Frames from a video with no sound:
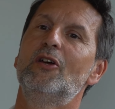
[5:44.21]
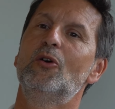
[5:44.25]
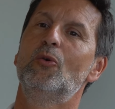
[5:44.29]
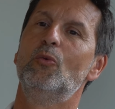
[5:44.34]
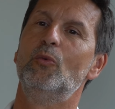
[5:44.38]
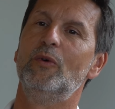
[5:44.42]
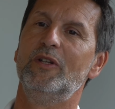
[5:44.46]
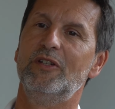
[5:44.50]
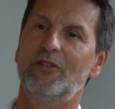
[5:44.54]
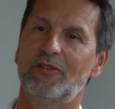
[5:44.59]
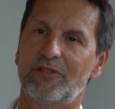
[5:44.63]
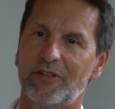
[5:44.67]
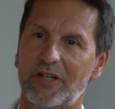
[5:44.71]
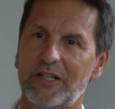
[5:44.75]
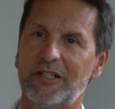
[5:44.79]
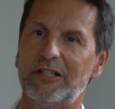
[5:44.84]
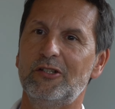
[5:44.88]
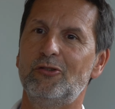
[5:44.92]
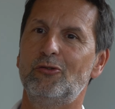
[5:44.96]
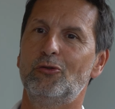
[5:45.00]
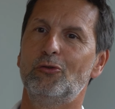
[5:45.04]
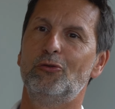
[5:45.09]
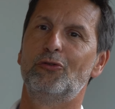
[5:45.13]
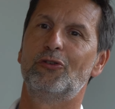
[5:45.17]
We
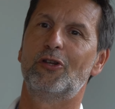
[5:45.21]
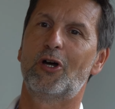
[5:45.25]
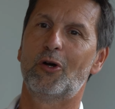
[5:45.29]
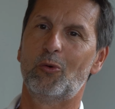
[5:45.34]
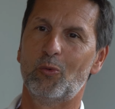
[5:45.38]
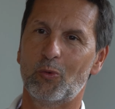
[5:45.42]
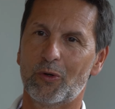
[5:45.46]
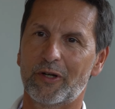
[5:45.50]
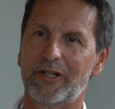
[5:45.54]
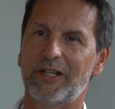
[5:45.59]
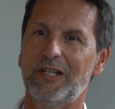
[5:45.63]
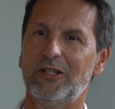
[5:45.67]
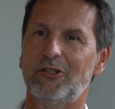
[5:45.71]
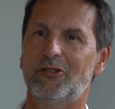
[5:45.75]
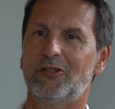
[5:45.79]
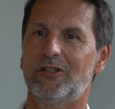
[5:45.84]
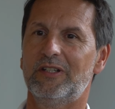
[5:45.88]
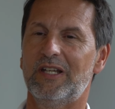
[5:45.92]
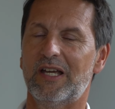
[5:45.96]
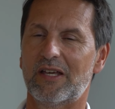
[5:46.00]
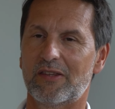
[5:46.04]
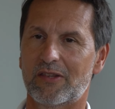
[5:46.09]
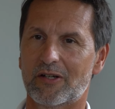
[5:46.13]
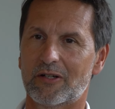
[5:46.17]
decided to start working
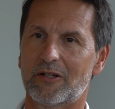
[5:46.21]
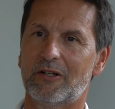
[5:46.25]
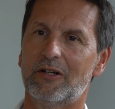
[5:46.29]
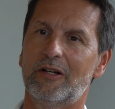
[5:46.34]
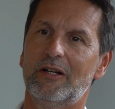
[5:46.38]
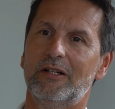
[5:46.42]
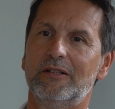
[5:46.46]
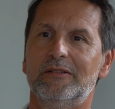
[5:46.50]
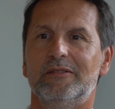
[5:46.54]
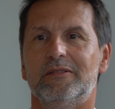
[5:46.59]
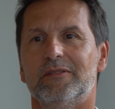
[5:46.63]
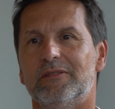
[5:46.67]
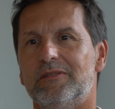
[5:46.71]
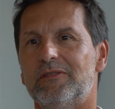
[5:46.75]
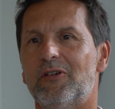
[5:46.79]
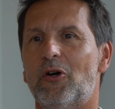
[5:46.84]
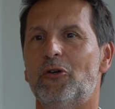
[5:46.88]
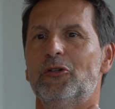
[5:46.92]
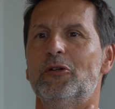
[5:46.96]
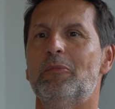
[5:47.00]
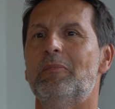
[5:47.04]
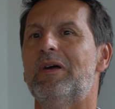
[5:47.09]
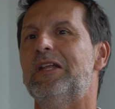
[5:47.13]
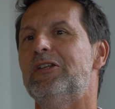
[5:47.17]
together and
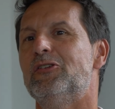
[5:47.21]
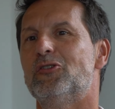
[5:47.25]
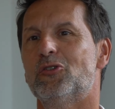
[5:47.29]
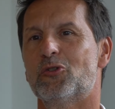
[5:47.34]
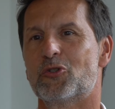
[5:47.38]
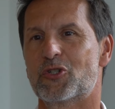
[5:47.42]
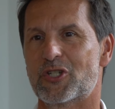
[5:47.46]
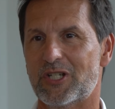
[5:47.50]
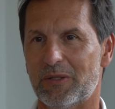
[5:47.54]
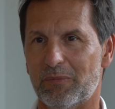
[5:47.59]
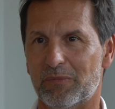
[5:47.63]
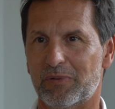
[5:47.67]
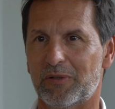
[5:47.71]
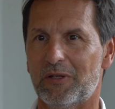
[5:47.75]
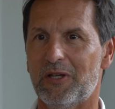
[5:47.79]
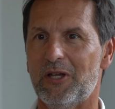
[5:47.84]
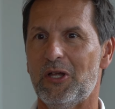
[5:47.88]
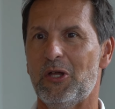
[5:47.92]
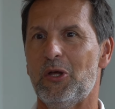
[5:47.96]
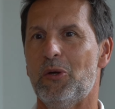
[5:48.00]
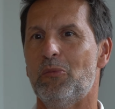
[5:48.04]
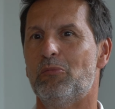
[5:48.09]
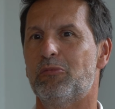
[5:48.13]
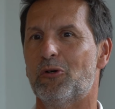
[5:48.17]
on a mentorship
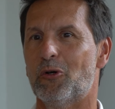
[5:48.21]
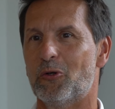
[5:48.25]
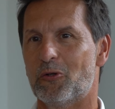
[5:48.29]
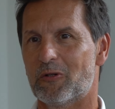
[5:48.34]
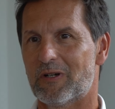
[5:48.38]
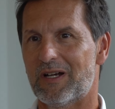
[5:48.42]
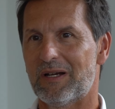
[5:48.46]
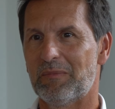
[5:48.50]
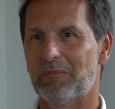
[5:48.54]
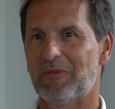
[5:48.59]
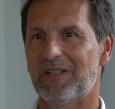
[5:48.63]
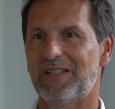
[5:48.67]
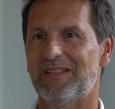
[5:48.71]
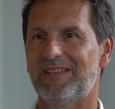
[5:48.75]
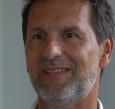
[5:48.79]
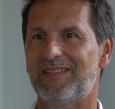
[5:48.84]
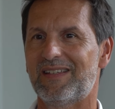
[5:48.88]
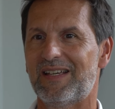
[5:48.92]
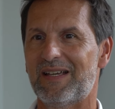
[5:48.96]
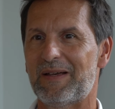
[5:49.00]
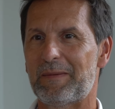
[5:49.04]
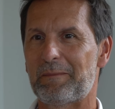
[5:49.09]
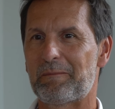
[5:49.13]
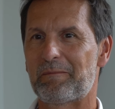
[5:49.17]
program, and
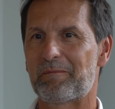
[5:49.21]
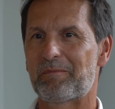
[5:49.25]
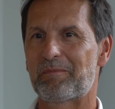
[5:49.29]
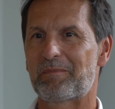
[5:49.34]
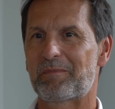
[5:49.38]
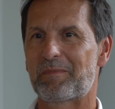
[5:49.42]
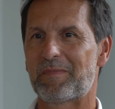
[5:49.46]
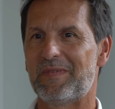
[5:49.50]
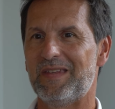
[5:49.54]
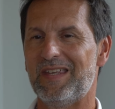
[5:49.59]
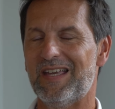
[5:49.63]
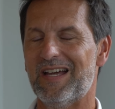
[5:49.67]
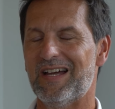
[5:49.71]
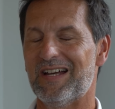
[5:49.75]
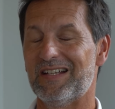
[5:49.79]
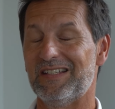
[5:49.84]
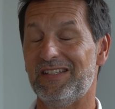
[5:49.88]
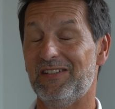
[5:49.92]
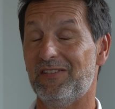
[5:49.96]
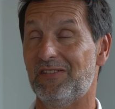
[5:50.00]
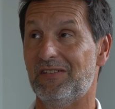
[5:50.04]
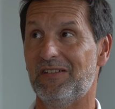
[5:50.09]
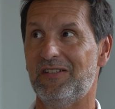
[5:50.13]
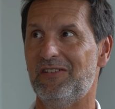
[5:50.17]
and
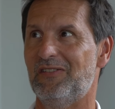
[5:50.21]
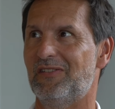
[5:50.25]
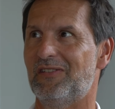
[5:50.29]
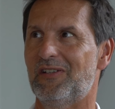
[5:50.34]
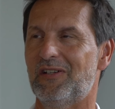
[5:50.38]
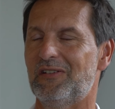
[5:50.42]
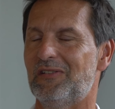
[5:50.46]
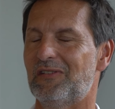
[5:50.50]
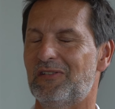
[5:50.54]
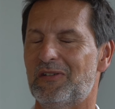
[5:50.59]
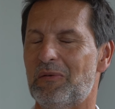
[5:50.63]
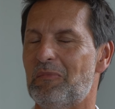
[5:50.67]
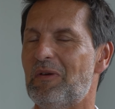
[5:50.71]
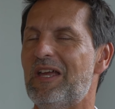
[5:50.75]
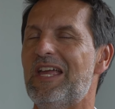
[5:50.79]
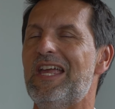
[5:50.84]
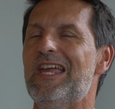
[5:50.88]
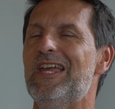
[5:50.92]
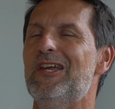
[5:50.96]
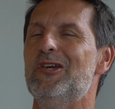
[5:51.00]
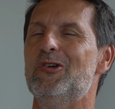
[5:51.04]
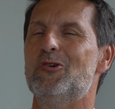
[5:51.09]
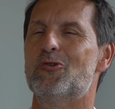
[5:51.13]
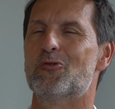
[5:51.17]
he's done some
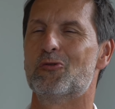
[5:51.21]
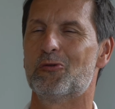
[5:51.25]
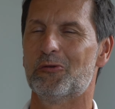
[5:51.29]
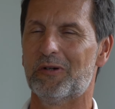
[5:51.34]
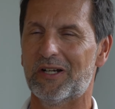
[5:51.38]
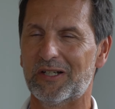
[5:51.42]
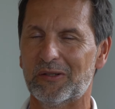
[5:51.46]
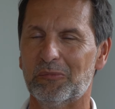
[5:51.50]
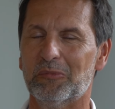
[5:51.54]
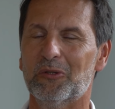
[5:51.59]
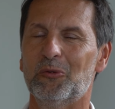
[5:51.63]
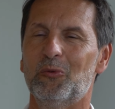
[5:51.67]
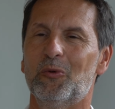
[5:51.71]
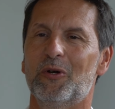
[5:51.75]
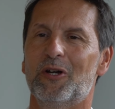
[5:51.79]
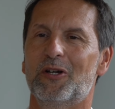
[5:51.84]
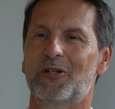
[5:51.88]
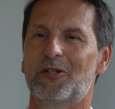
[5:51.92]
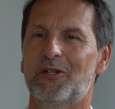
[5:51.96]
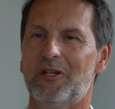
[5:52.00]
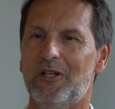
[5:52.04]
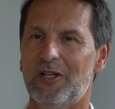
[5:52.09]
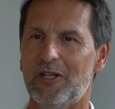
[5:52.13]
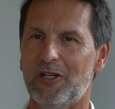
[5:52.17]
incredible
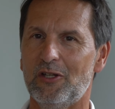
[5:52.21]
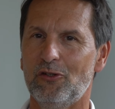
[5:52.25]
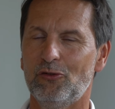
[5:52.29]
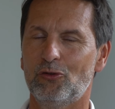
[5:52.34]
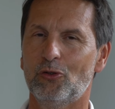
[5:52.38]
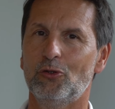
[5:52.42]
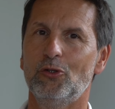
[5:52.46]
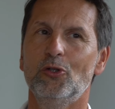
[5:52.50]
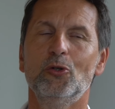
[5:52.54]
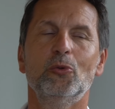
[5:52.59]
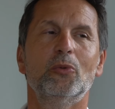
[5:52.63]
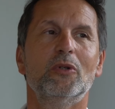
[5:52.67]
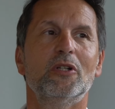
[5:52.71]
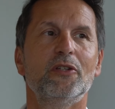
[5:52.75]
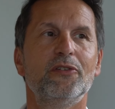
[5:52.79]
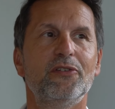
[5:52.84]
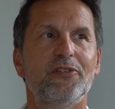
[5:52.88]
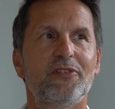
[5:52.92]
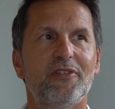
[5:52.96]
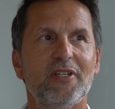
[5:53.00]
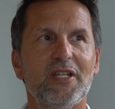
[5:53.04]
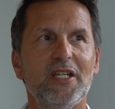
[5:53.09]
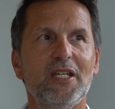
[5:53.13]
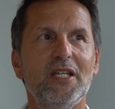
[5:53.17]
work. So you will
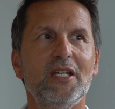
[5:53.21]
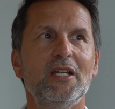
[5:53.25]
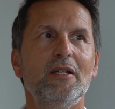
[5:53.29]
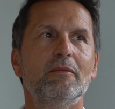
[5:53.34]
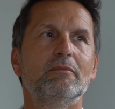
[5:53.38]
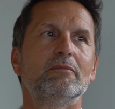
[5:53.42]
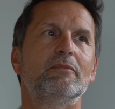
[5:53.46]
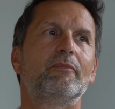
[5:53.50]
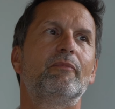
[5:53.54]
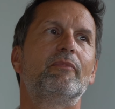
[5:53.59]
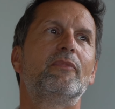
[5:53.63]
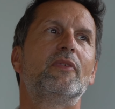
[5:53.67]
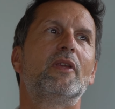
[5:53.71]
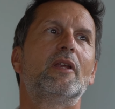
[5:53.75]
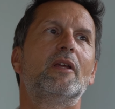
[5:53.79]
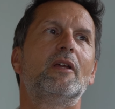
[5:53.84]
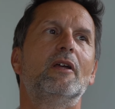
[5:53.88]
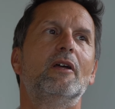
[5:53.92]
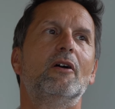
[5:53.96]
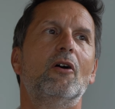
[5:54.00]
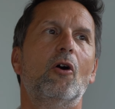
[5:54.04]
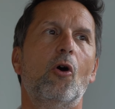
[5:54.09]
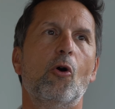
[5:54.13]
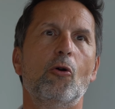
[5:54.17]
see
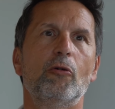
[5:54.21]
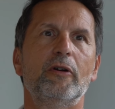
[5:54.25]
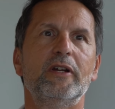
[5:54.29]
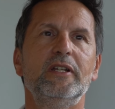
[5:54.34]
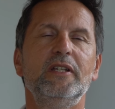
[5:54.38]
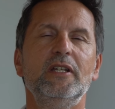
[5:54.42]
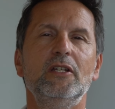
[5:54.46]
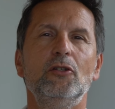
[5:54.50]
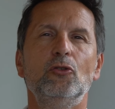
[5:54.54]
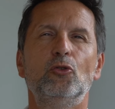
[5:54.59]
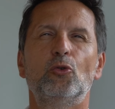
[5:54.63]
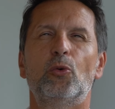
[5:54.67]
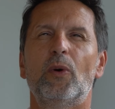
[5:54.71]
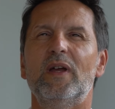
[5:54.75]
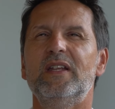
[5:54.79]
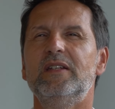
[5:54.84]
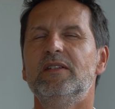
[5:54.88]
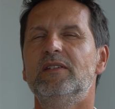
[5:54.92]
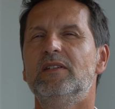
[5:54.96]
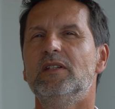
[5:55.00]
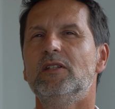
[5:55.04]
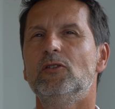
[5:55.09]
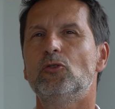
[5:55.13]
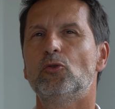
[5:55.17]
already in
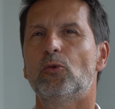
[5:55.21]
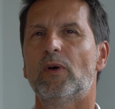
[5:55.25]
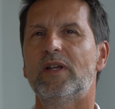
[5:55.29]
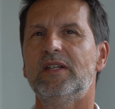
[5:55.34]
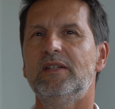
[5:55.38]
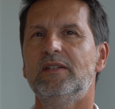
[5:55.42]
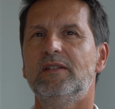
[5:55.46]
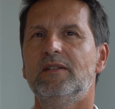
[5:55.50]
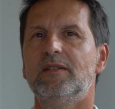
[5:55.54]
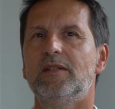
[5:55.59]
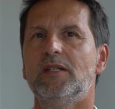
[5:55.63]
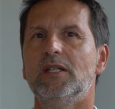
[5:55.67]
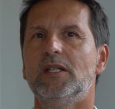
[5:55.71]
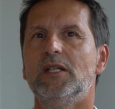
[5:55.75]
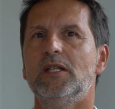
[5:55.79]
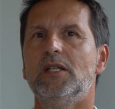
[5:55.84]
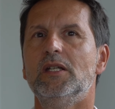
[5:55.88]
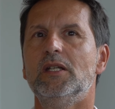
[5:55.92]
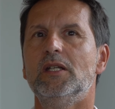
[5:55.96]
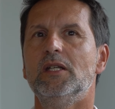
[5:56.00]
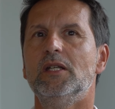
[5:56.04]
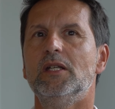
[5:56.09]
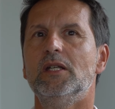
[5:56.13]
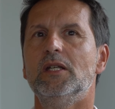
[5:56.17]

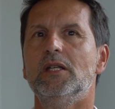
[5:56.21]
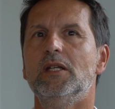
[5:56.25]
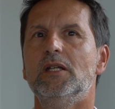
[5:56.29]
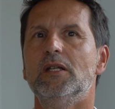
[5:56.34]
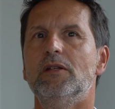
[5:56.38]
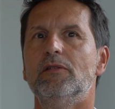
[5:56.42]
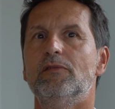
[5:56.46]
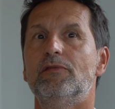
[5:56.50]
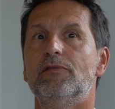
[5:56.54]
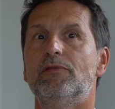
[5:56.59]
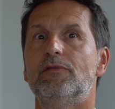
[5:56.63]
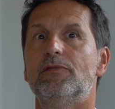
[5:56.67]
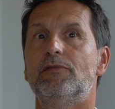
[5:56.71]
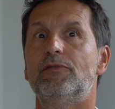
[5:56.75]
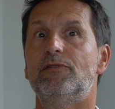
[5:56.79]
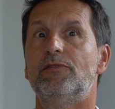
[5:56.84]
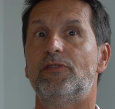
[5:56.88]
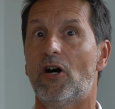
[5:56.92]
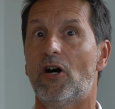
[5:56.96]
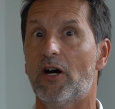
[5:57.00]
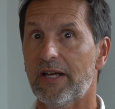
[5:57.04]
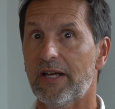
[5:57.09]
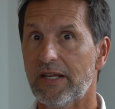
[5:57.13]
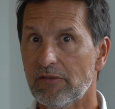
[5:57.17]

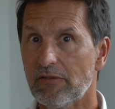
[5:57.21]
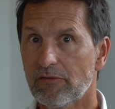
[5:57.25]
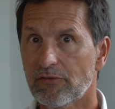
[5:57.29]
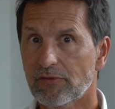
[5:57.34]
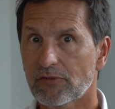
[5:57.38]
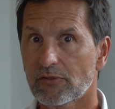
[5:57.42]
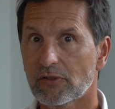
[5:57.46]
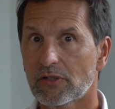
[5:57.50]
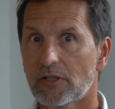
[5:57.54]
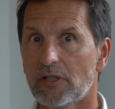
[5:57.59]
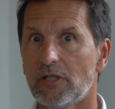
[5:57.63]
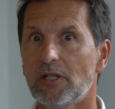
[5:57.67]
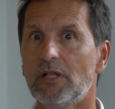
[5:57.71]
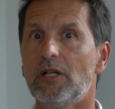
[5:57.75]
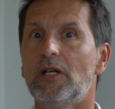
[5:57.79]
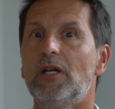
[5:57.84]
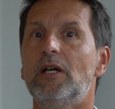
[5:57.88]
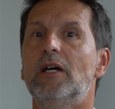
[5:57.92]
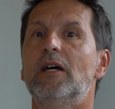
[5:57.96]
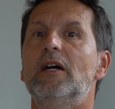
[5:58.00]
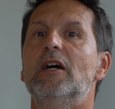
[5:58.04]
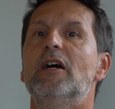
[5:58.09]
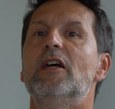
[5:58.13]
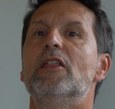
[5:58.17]
2025
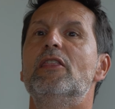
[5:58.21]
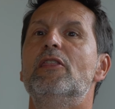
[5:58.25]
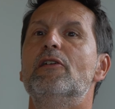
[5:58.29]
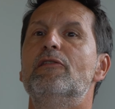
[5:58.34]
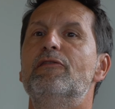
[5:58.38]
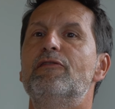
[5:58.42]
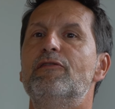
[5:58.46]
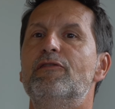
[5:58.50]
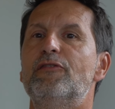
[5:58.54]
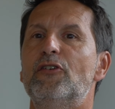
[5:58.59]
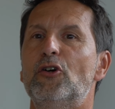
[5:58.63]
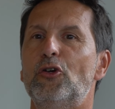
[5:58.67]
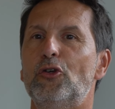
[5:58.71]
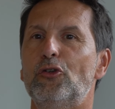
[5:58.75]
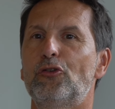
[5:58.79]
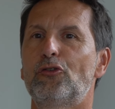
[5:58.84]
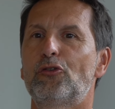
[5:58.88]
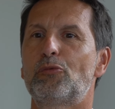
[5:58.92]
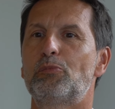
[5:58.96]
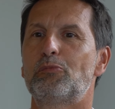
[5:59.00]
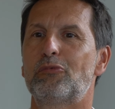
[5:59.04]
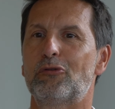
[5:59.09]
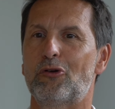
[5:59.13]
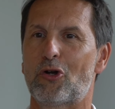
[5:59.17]
the
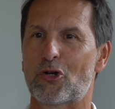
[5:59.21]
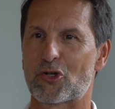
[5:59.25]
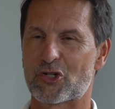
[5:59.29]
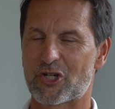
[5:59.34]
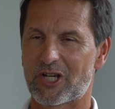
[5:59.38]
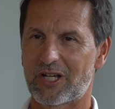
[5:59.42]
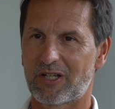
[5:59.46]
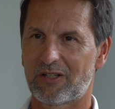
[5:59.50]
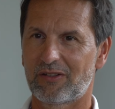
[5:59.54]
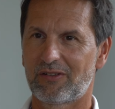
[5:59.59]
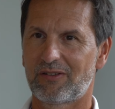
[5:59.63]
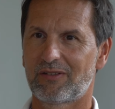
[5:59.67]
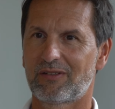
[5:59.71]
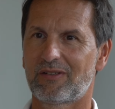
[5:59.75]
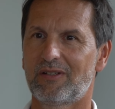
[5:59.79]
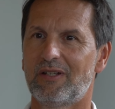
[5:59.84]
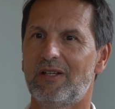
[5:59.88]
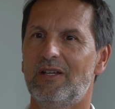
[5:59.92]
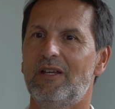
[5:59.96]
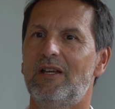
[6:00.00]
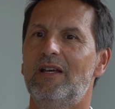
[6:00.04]
first project